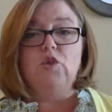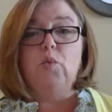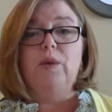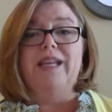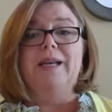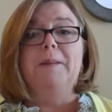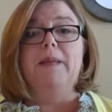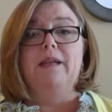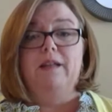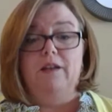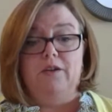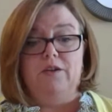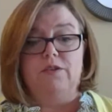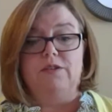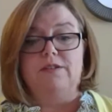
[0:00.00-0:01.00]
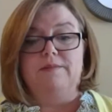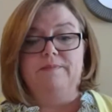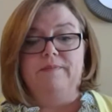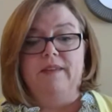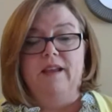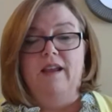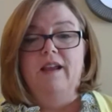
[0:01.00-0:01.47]
twin pillars,
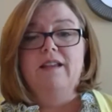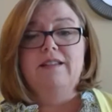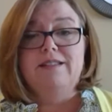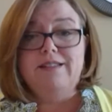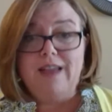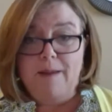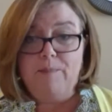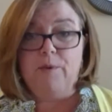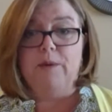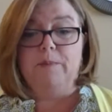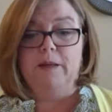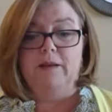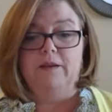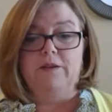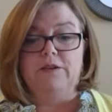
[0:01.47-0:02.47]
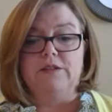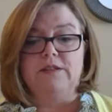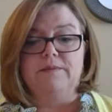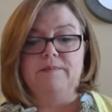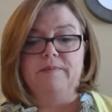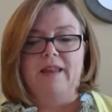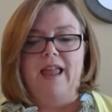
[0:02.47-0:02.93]
separate pillars,